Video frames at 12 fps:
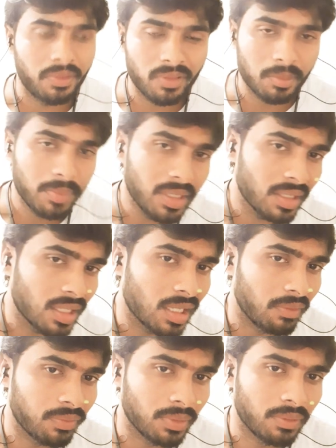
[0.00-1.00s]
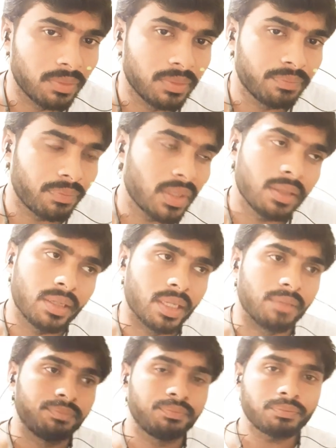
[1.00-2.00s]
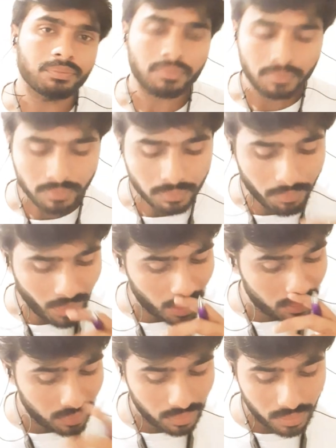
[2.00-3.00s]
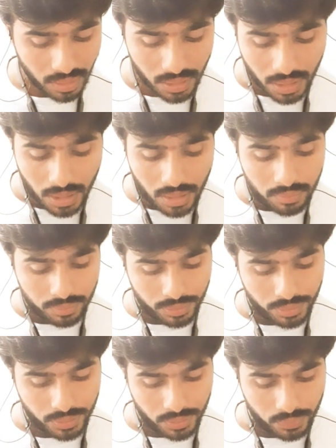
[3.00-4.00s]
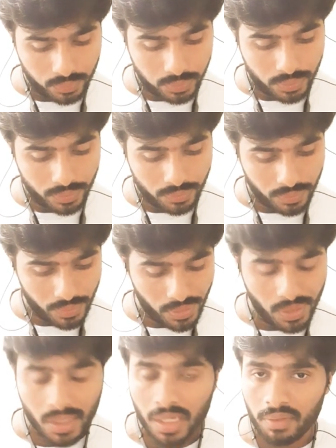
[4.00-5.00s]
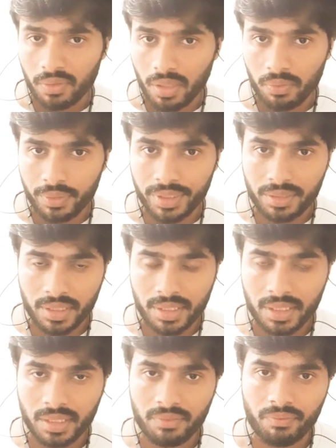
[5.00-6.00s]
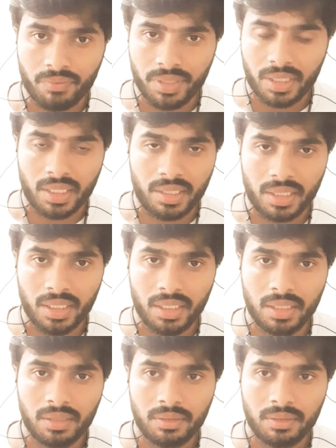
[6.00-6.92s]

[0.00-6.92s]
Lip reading: will be helpful. Yeah. And so you have now decided which country,